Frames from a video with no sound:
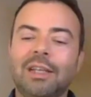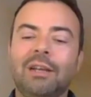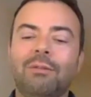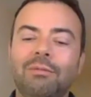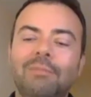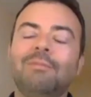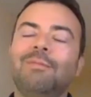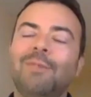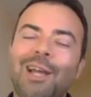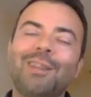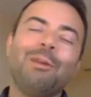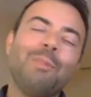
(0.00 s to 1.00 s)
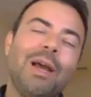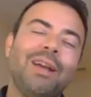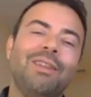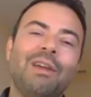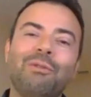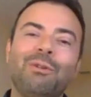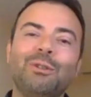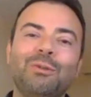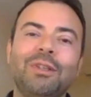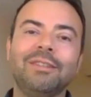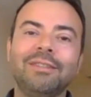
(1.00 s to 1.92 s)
I think back to that first one.